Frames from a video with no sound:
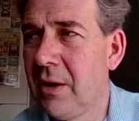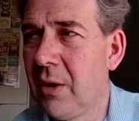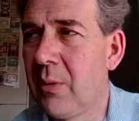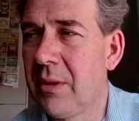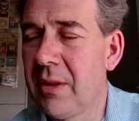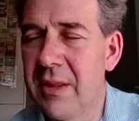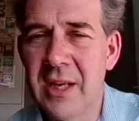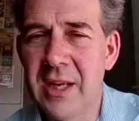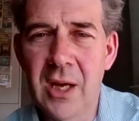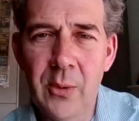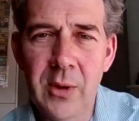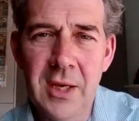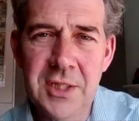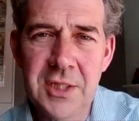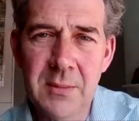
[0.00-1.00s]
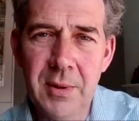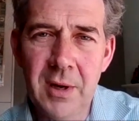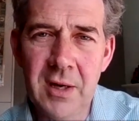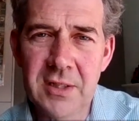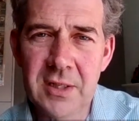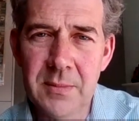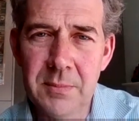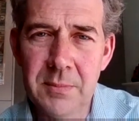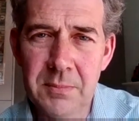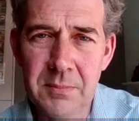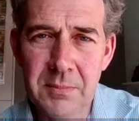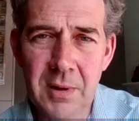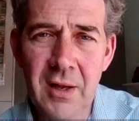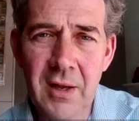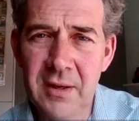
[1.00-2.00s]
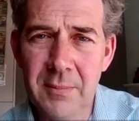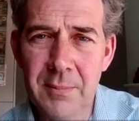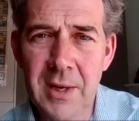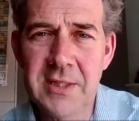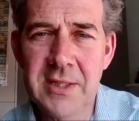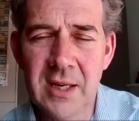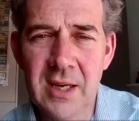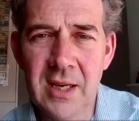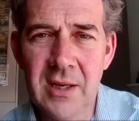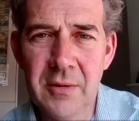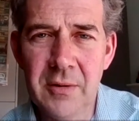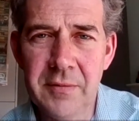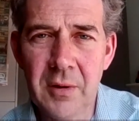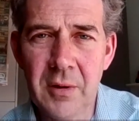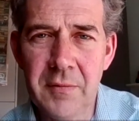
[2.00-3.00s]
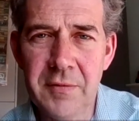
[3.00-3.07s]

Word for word: you know, the coalition part of, partner basically of,